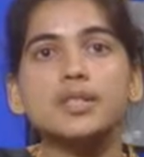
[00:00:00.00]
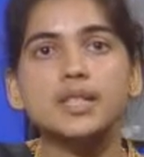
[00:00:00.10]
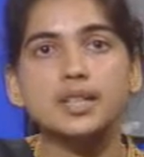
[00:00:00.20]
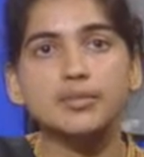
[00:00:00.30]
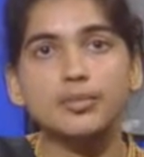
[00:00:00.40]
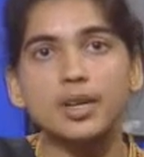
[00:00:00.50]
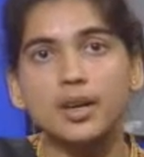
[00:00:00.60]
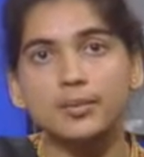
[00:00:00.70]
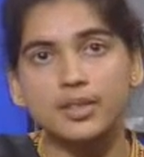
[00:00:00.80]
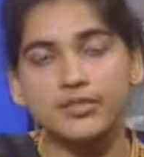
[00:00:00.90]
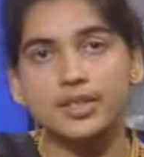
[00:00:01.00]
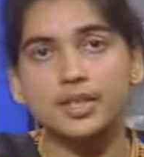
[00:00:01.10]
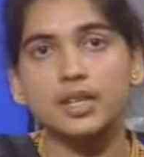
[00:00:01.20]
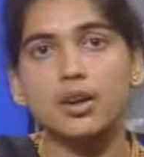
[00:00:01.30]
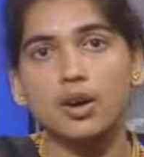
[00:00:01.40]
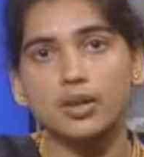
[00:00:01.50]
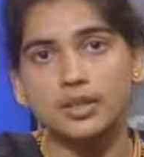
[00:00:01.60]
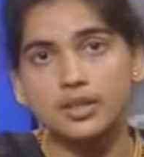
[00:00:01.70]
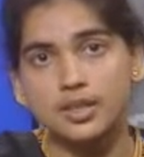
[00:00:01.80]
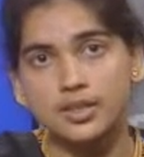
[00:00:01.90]
means removal of the visceral
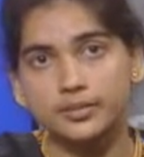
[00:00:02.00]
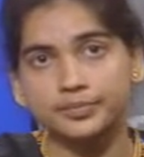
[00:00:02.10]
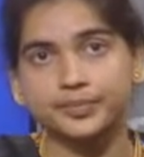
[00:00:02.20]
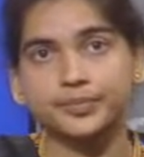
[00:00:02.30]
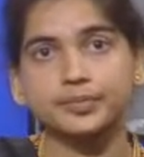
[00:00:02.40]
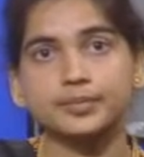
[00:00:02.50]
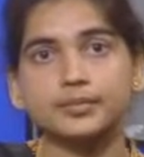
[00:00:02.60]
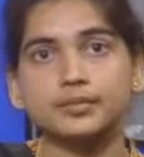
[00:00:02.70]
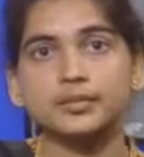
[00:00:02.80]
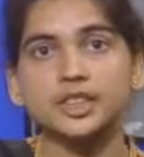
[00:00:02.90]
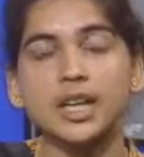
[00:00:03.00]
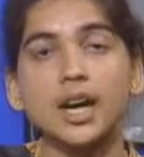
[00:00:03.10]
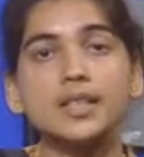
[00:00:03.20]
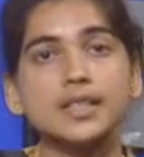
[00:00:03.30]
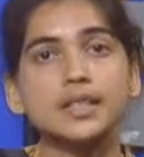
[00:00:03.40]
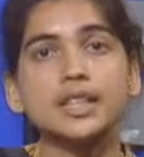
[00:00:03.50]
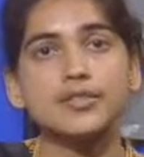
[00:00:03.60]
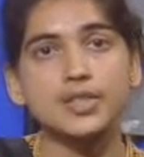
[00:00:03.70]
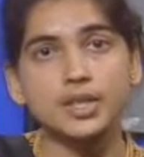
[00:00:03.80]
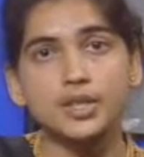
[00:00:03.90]
organs, hygienic
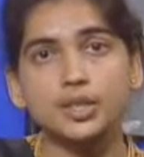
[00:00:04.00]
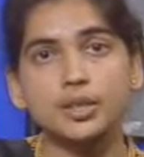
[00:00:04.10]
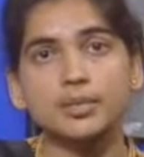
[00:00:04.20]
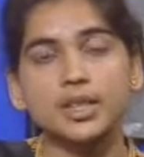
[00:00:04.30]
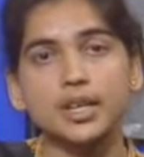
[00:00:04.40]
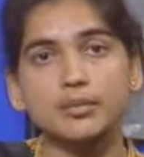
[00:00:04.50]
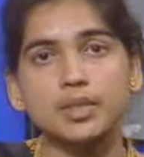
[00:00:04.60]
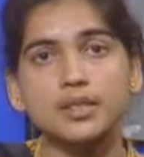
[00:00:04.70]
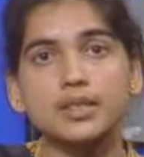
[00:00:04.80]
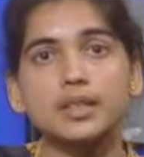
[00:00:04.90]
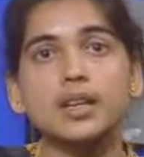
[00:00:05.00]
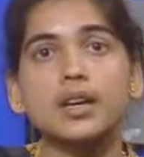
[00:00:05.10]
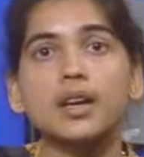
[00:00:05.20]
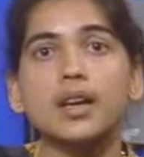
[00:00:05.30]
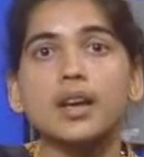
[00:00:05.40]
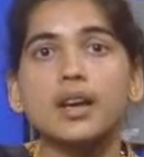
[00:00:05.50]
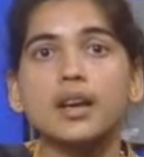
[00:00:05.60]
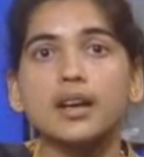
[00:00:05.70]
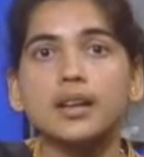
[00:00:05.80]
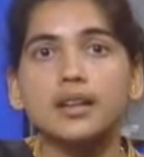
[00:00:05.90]
evisceration of the animals,
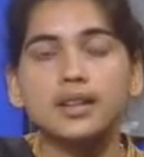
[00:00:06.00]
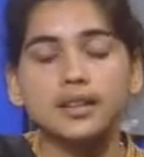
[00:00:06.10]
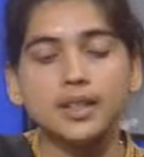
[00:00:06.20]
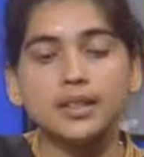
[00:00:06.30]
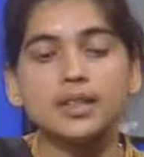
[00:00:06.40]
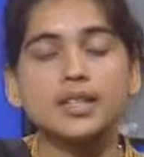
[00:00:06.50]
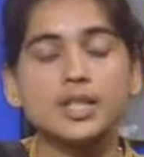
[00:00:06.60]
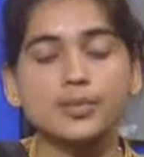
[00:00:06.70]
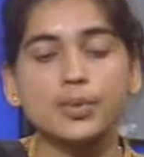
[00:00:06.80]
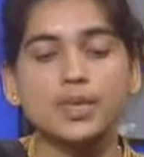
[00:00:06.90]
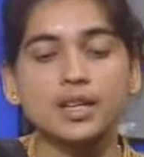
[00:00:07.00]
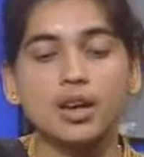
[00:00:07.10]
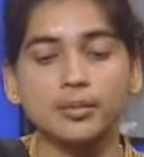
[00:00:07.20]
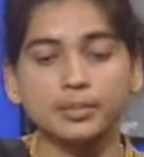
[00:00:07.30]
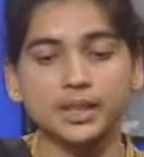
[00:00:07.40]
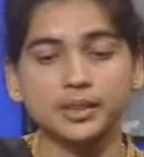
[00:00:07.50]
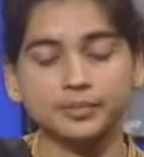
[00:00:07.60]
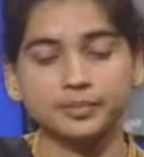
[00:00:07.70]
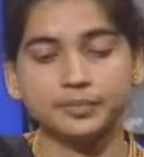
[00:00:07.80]
then the disposal of the